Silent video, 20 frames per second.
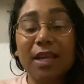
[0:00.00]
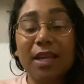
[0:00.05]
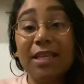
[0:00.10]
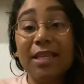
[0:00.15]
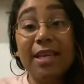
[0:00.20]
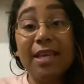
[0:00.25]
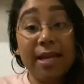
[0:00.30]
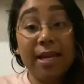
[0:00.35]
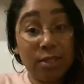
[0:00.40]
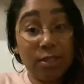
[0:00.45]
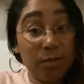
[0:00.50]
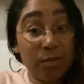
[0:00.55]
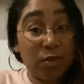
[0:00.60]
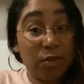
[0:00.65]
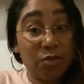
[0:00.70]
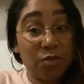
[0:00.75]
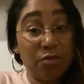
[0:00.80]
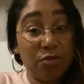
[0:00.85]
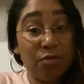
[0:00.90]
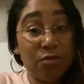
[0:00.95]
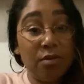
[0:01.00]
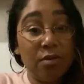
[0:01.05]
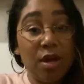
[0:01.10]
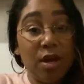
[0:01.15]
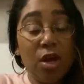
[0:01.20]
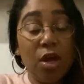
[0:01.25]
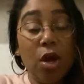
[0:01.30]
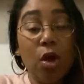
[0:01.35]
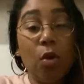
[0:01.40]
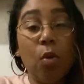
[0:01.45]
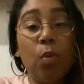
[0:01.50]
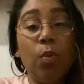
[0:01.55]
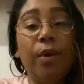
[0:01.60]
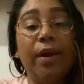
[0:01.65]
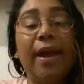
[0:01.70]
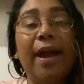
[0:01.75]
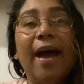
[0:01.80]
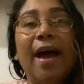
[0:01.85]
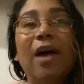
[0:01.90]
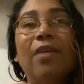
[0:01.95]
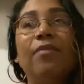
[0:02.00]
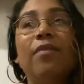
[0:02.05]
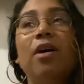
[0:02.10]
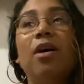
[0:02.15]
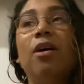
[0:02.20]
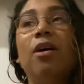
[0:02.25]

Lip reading: yes, we do. We have